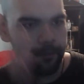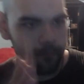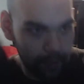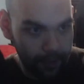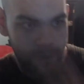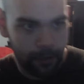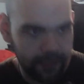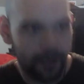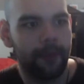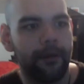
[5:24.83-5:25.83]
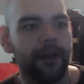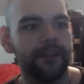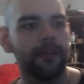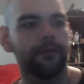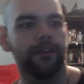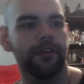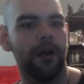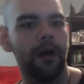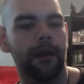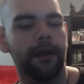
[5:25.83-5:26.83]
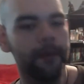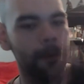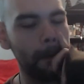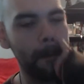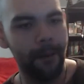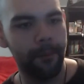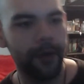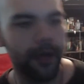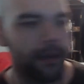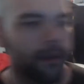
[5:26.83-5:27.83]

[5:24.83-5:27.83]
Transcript: we're here to talk about Godzilla versus Kong. But